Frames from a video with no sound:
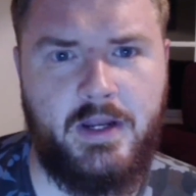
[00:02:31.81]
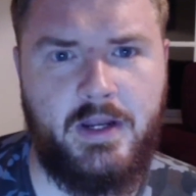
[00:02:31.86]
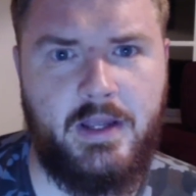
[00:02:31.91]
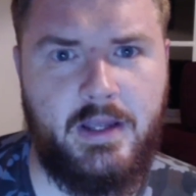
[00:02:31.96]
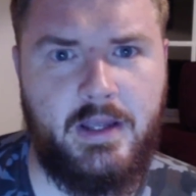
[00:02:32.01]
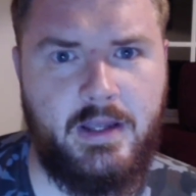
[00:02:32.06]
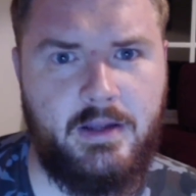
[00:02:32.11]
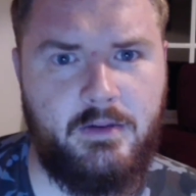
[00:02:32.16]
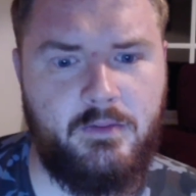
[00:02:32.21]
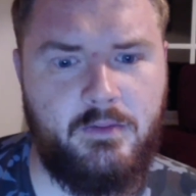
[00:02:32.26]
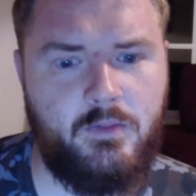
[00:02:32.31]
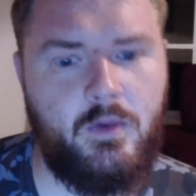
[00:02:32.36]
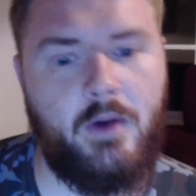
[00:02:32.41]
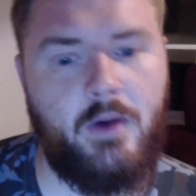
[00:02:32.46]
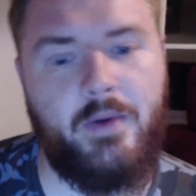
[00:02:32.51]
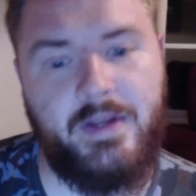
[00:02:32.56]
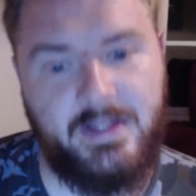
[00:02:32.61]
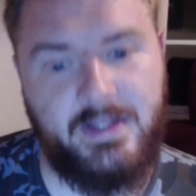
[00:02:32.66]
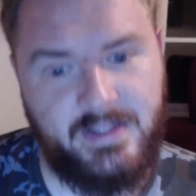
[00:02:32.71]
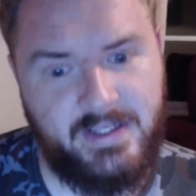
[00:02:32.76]

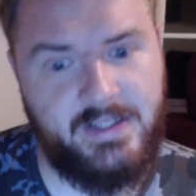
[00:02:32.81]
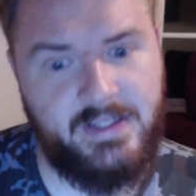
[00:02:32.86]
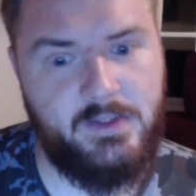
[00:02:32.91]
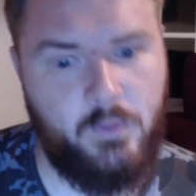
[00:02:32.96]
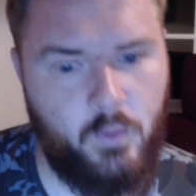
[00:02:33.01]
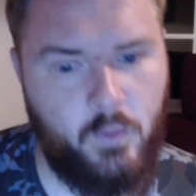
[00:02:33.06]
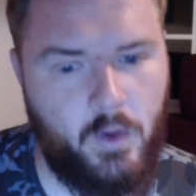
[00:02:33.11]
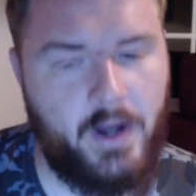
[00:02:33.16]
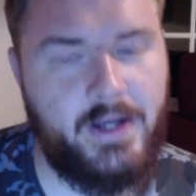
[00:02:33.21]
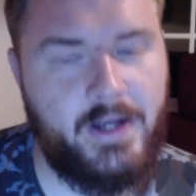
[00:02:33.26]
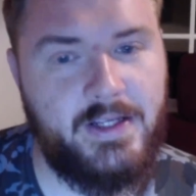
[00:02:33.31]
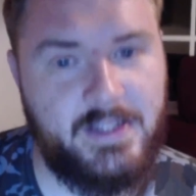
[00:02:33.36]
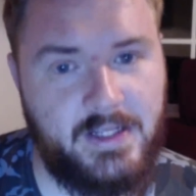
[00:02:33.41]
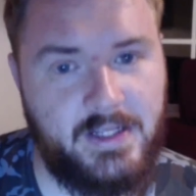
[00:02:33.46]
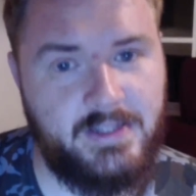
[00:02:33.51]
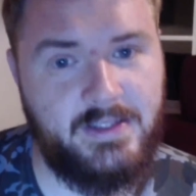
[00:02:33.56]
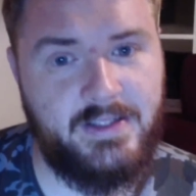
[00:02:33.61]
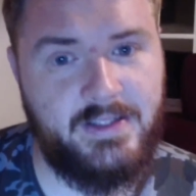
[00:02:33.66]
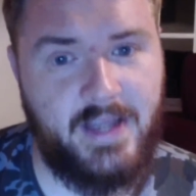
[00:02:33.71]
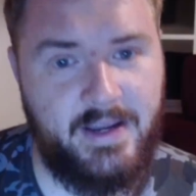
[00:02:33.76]
in season 1 it's
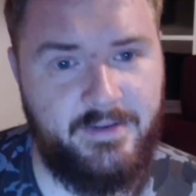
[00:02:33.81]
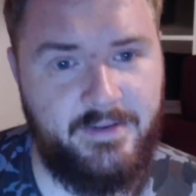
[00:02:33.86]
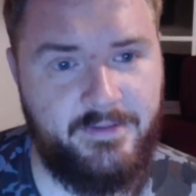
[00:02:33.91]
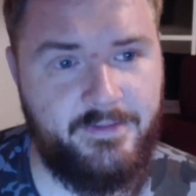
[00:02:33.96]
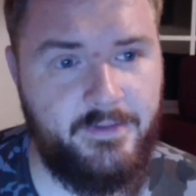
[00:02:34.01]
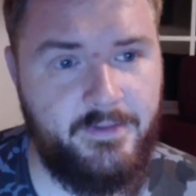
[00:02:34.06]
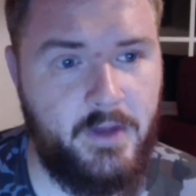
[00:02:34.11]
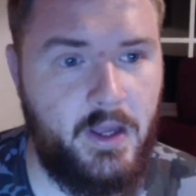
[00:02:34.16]
unsafe.